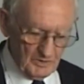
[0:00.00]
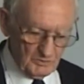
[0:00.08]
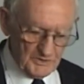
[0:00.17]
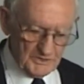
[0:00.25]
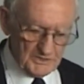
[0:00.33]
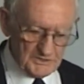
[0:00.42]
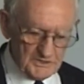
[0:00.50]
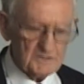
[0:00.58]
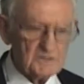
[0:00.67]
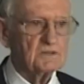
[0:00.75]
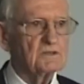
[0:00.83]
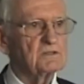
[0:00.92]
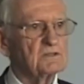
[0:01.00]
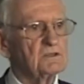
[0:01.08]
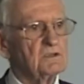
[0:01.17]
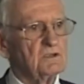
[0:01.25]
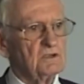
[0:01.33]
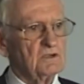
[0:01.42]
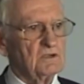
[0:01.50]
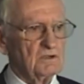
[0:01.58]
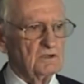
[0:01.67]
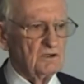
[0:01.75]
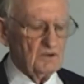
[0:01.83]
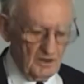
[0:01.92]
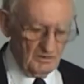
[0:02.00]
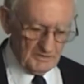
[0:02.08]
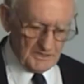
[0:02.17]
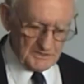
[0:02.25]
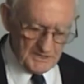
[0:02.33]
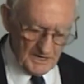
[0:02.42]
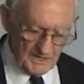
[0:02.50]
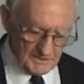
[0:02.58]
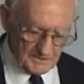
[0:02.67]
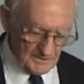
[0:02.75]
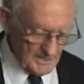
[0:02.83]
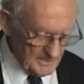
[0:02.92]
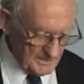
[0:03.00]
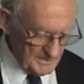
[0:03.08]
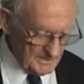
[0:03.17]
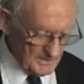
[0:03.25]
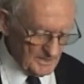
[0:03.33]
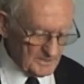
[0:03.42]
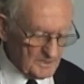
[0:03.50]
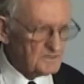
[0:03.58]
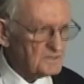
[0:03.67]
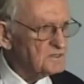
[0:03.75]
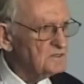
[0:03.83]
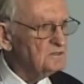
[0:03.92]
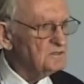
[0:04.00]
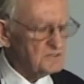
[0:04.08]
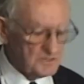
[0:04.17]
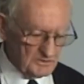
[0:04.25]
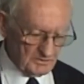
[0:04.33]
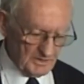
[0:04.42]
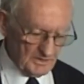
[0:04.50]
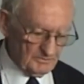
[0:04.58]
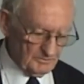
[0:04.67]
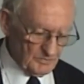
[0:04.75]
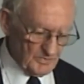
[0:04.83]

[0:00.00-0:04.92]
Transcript: With the assistance of an Italian lady and her two children,